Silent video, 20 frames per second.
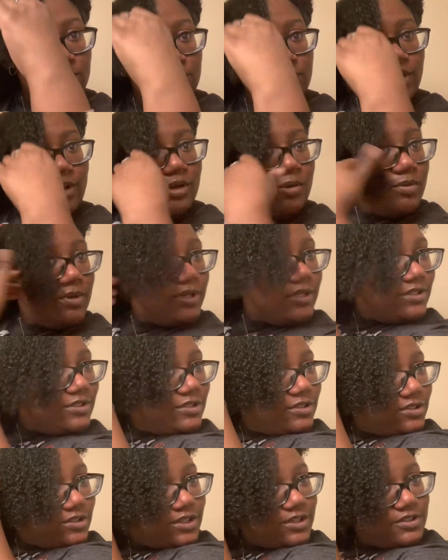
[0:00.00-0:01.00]
Try to be
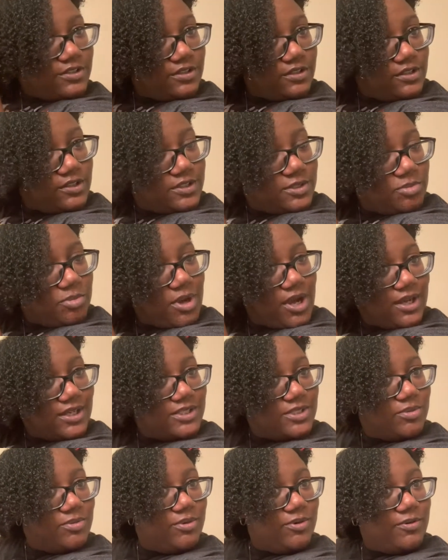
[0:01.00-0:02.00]
as gentle as
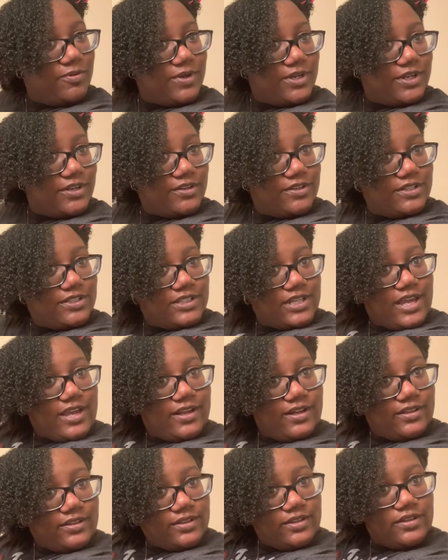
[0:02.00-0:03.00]
possible when you're
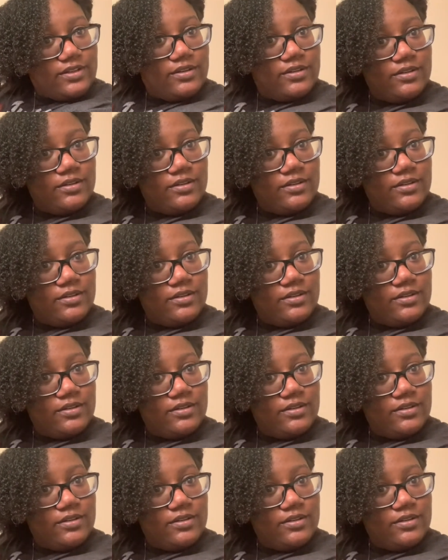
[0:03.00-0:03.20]
detangling.